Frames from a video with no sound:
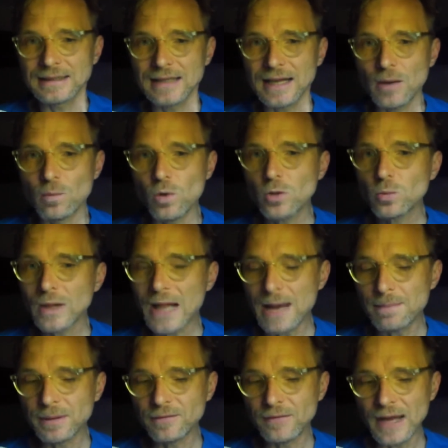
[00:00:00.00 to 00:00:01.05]
And what will
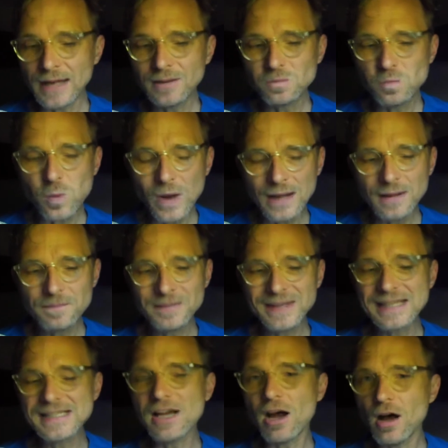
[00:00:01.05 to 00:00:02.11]
happen then? Well,
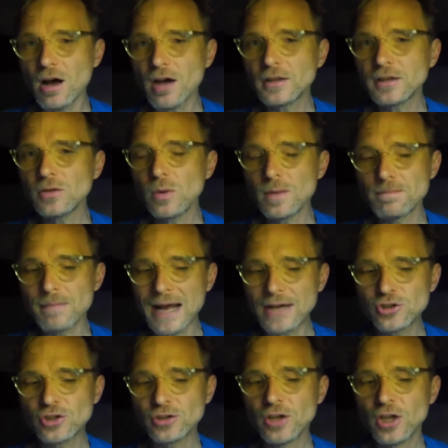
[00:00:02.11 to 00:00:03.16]
it's hard to
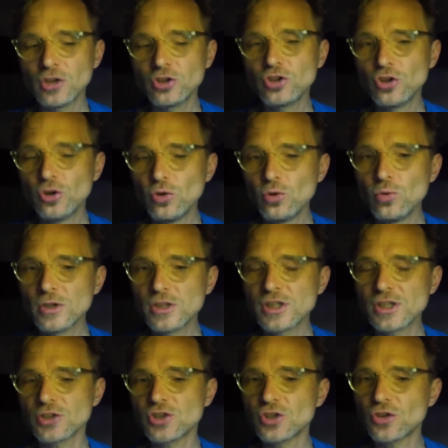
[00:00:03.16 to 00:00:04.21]
imagine two
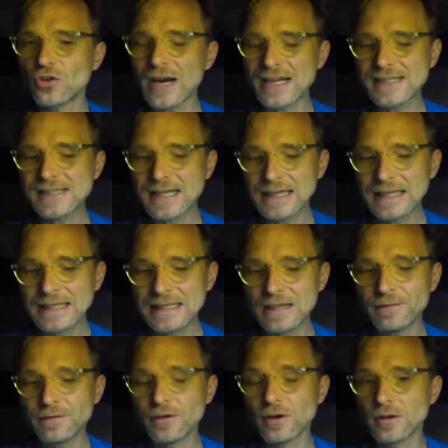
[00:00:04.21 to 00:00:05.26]
such drastically
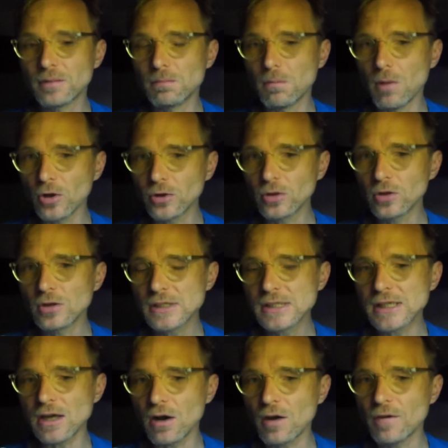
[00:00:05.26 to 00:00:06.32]
different
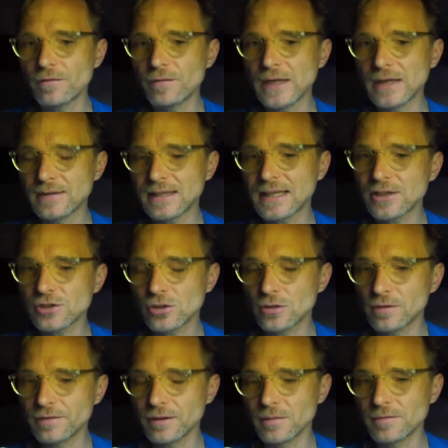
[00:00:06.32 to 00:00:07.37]
models of the
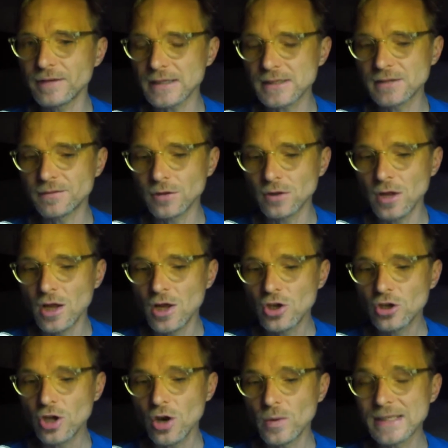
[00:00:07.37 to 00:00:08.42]
International Film Festival
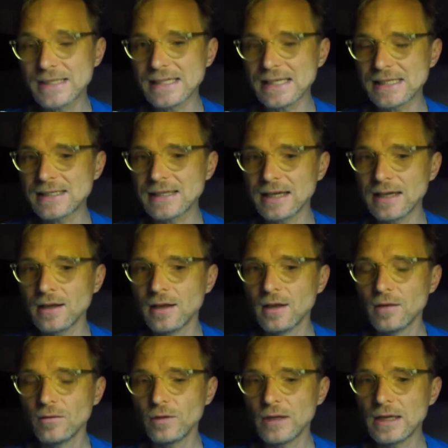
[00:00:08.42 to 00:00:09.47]
coexisting,
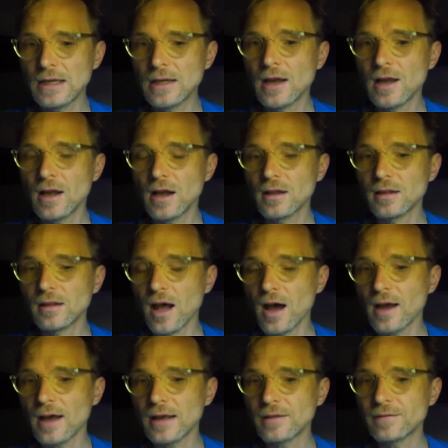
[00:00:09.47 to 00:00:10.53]
the
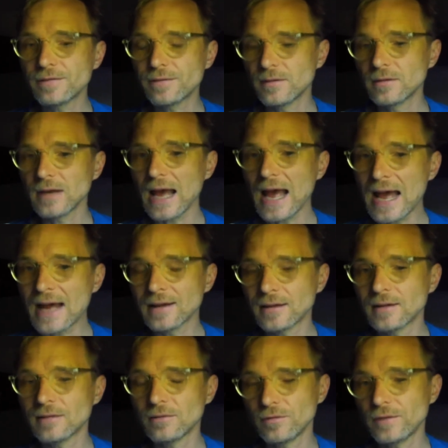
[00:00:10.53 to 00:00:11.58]
live
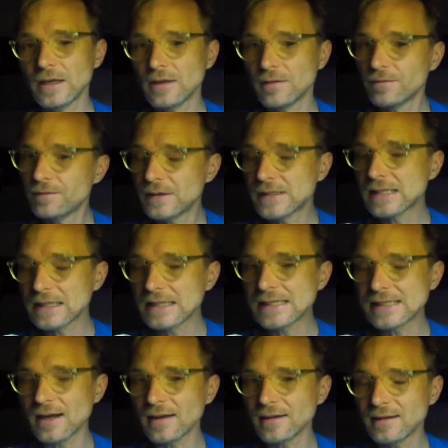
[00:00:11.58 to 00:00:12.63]
and the physically
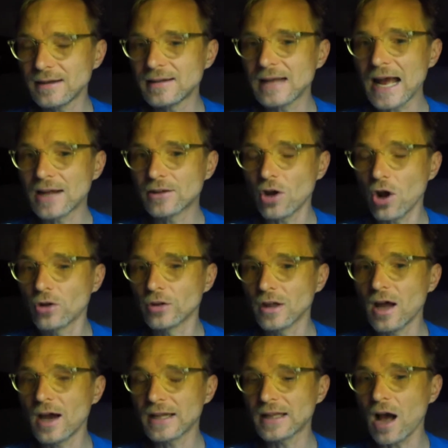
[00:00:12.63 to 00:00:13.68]
sighted and
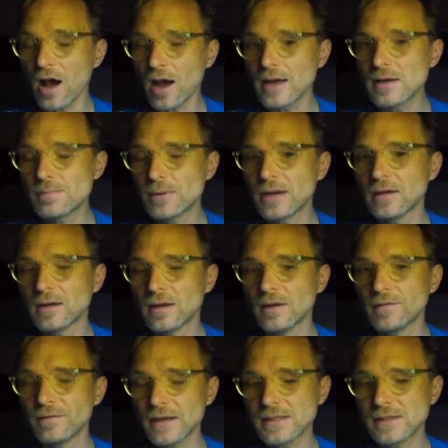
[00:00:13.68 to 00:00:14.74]
online hybrid
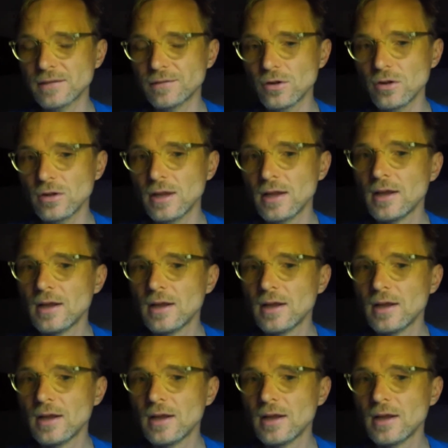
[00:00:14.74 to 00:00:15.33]
festival,